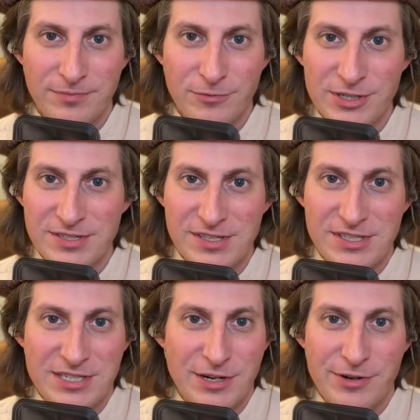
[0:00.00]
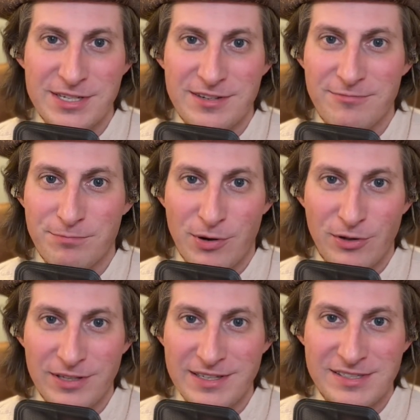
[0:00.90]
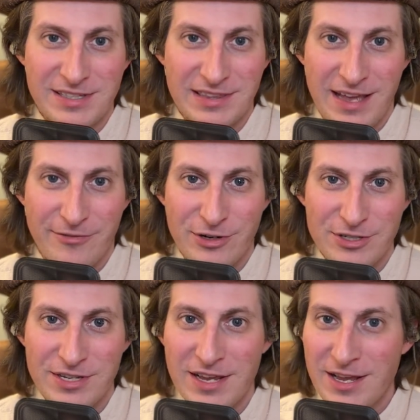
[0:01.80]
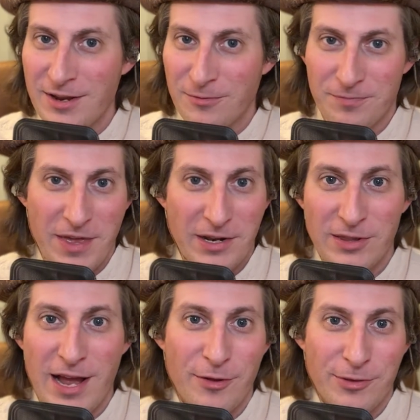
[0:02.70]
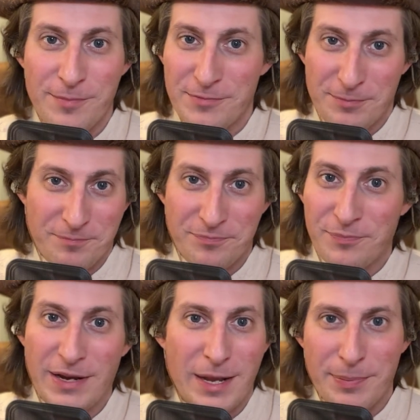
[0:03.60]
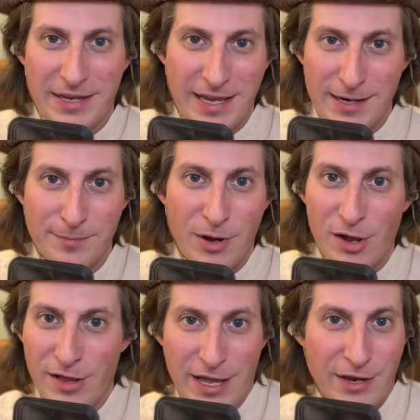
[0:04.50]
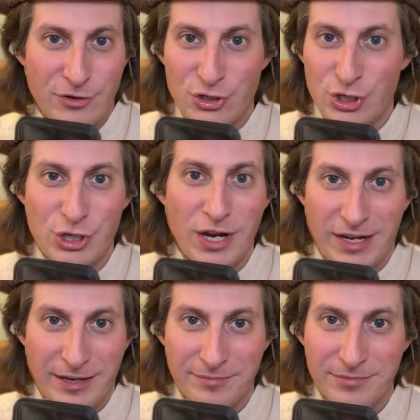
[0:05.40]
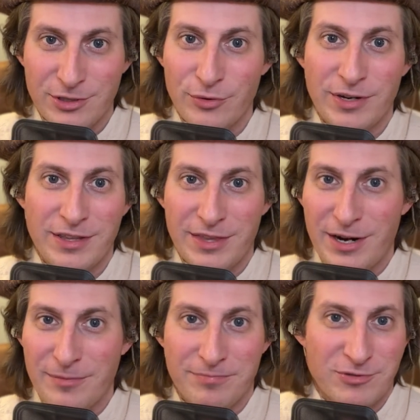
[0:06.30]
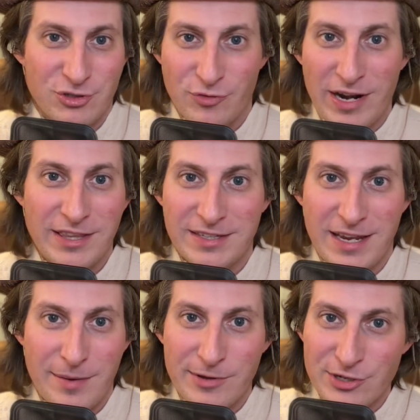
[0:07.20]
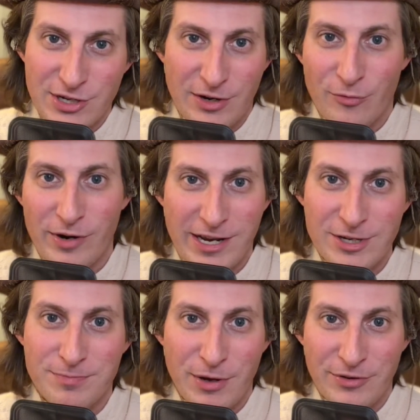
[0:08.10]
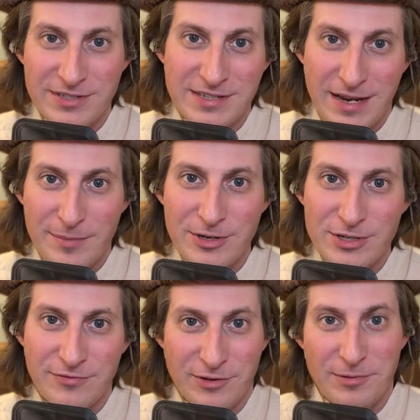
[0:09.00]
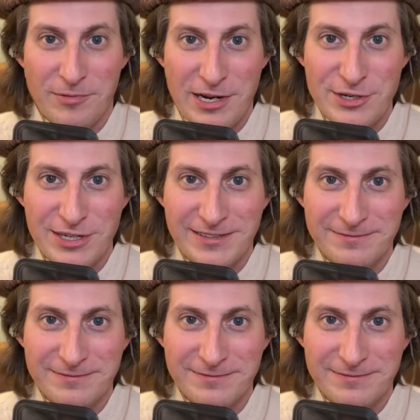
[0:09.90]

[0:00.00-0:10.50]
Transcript: which is a series of pulleys and levers that allow them to pick up a cannonball and chuck it, doing their strength damage and rage bonus damage if they're raging.